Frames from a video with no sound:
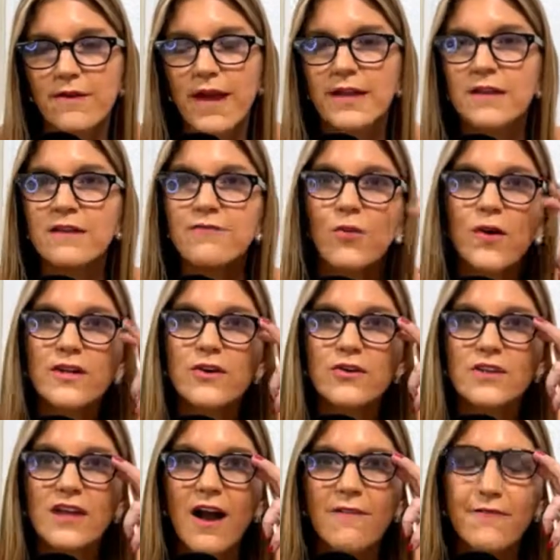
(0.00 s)
I didn't even want to go to
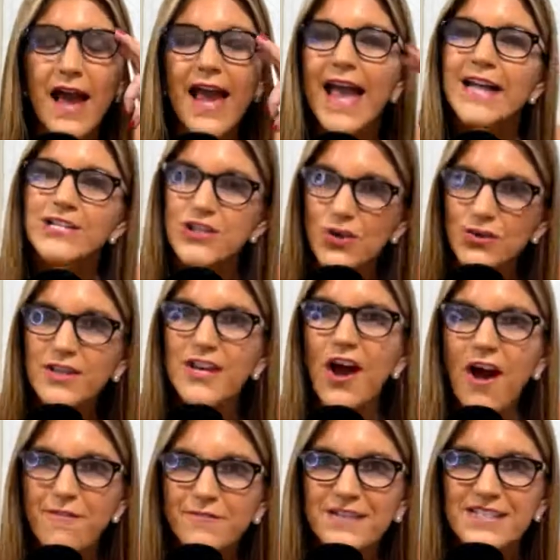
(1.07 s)
the office. I had to go to the
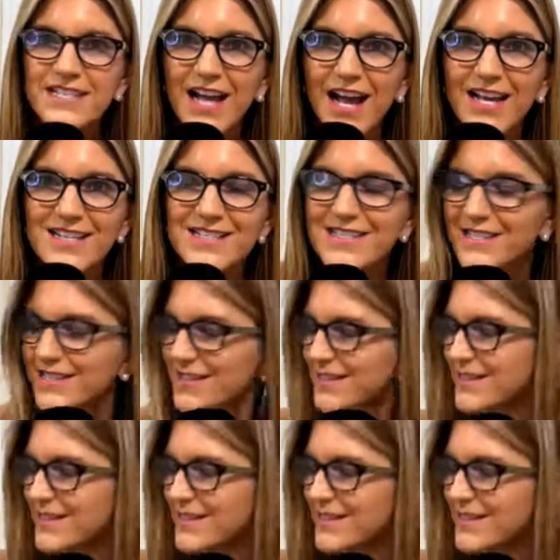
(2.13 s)
office, guys.